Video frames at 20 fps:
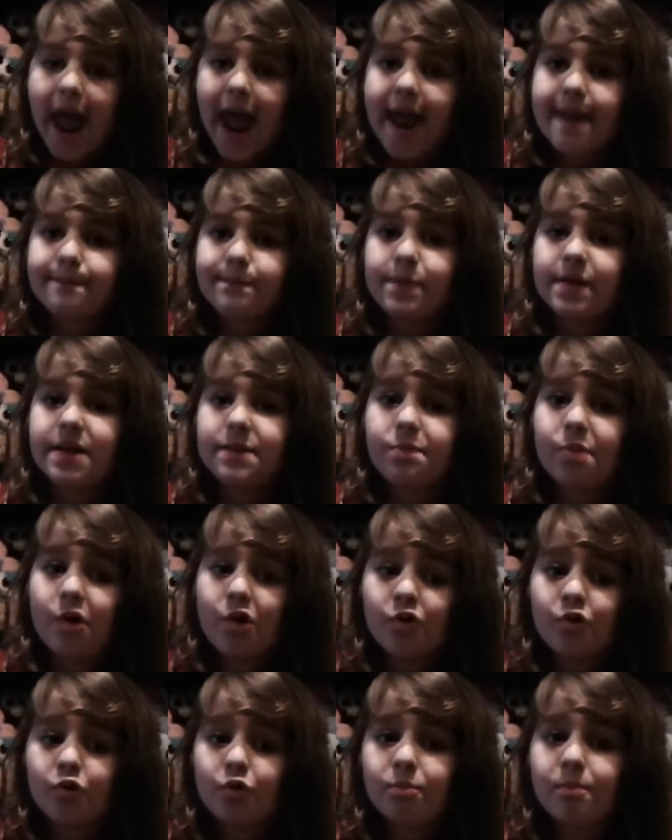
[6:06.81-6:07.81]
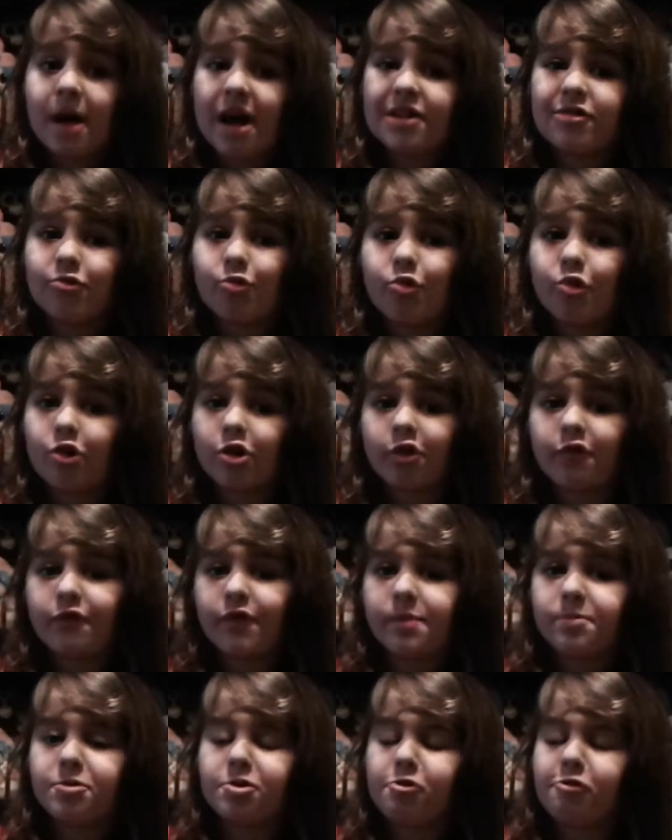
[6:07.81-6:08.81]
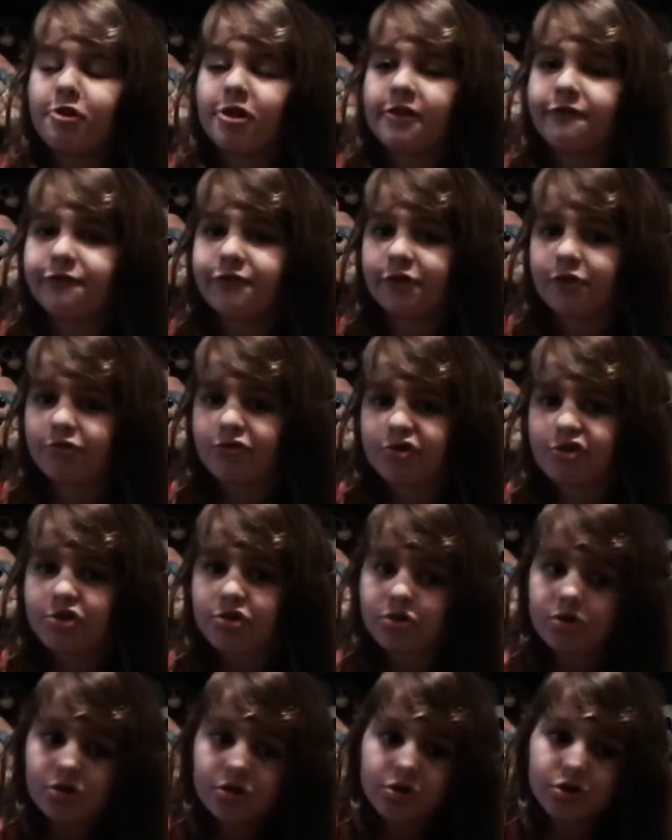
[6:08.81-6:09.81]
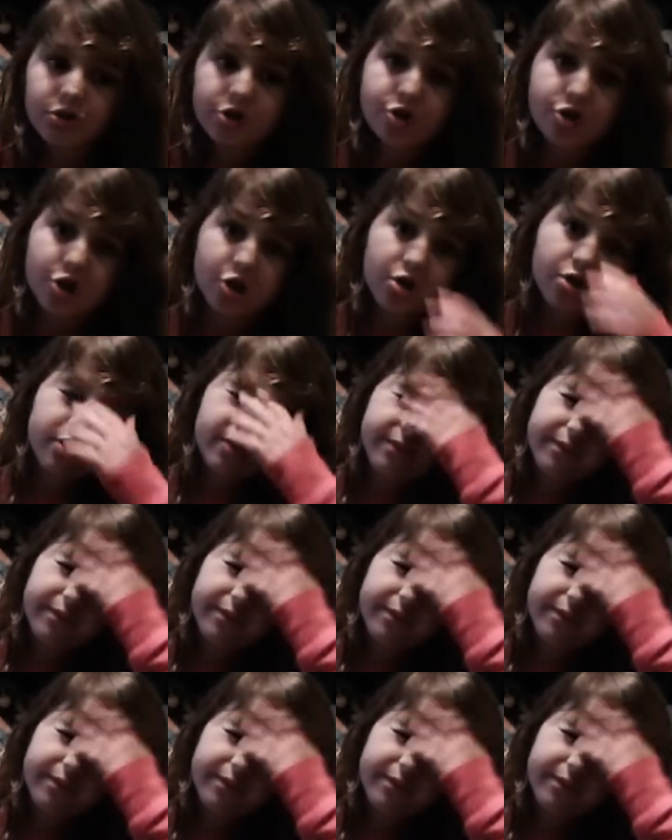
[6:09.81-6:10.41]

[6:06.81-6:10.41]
and people who might order from you in the future.